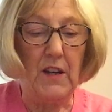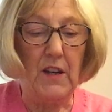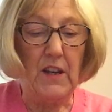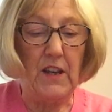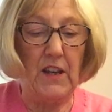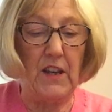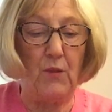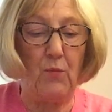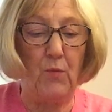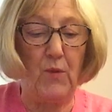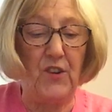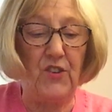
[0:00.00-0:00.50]

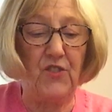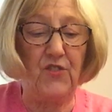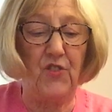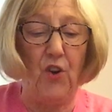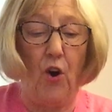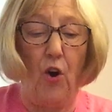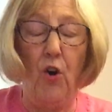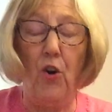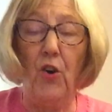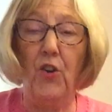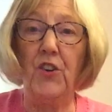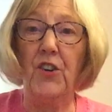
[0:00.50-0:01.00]
He whizzed
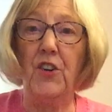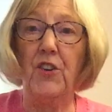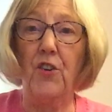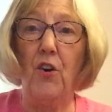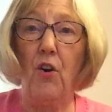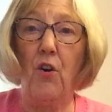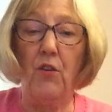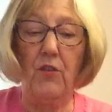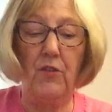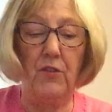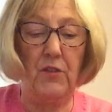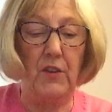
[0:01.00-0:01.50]
on and
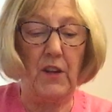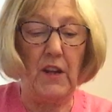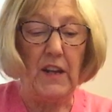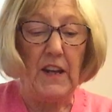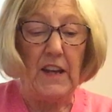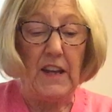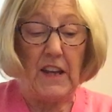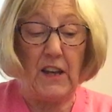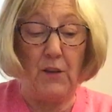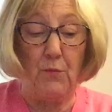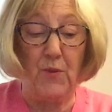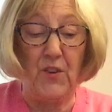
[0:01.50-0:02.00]
on.
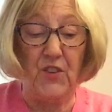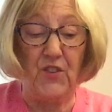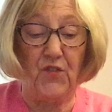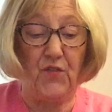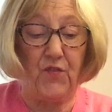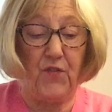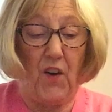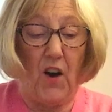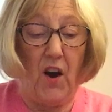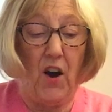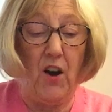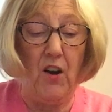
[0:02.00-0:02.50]
He whizzed
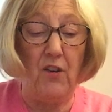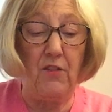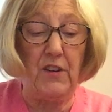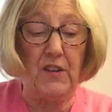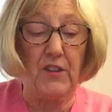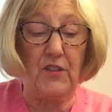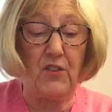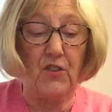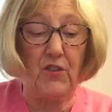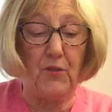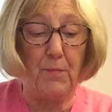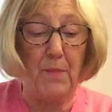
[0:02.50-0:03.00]
far
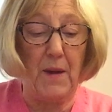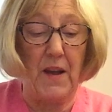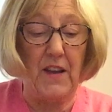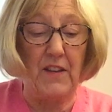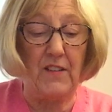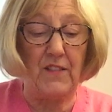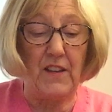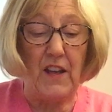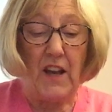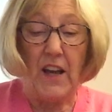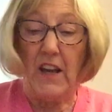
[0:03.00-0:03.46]
into space.